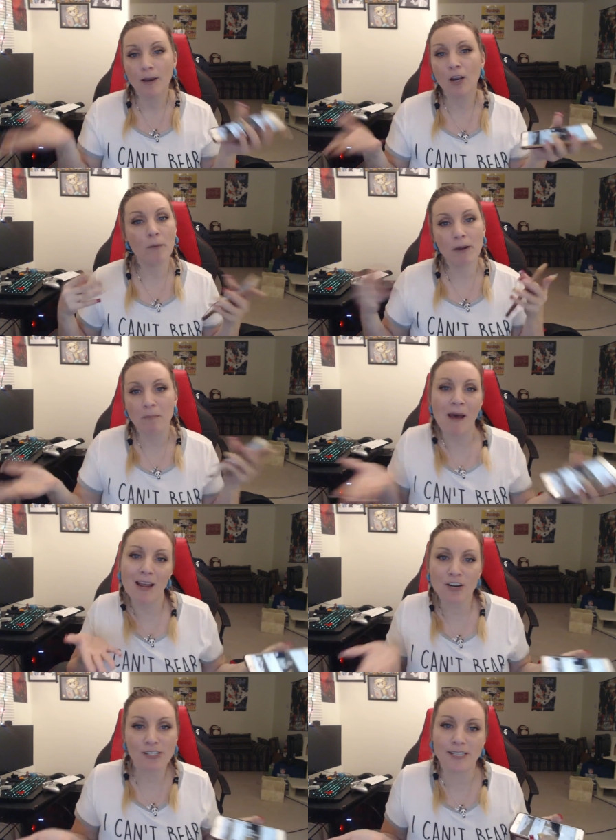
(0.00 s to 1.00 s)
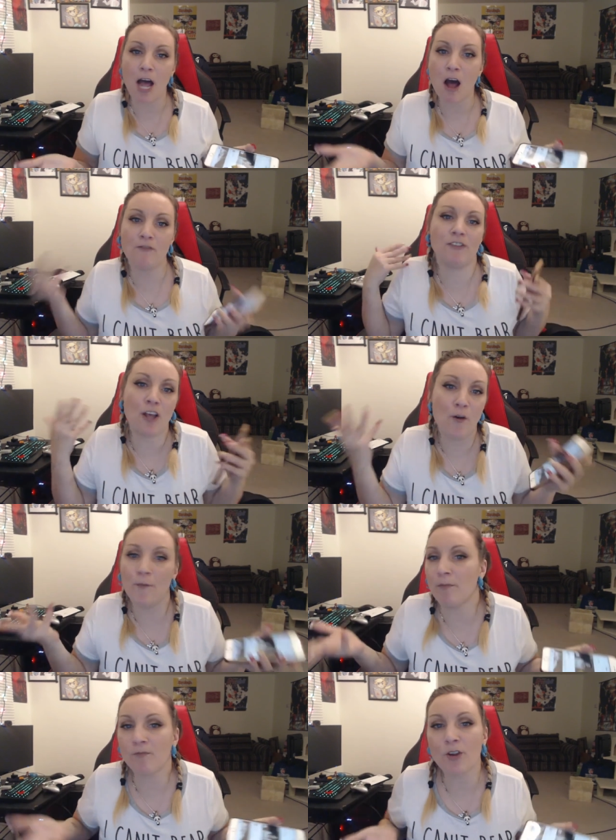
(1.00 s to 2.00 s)
a little bit about yourself
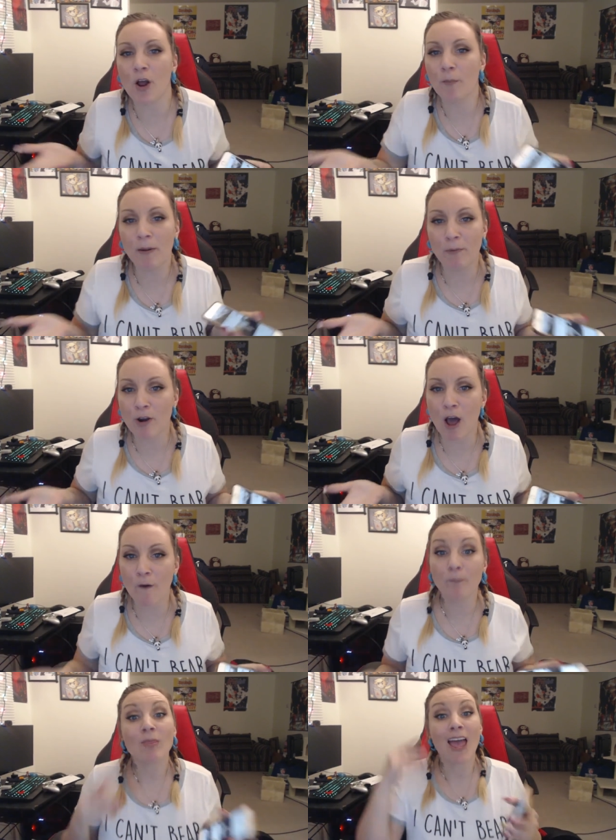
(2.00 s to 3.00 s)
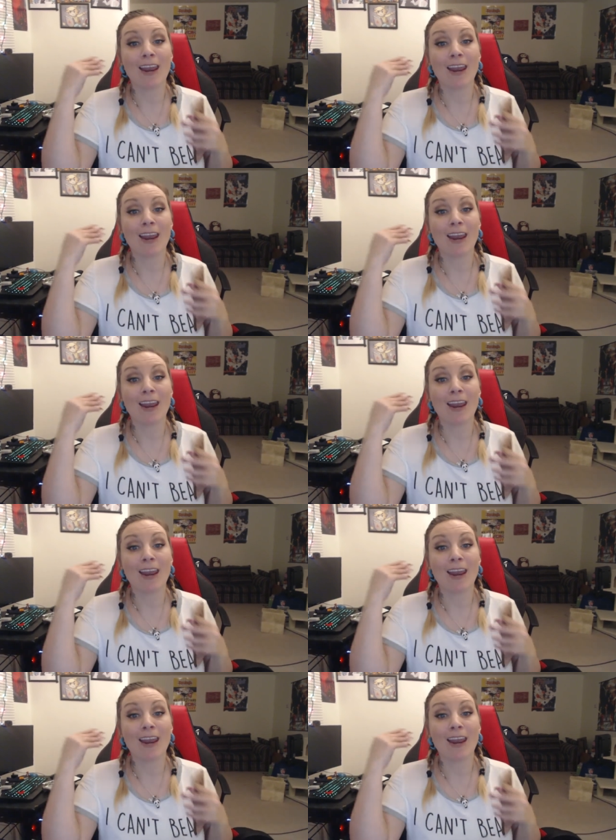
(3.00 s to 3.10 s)
so you know people know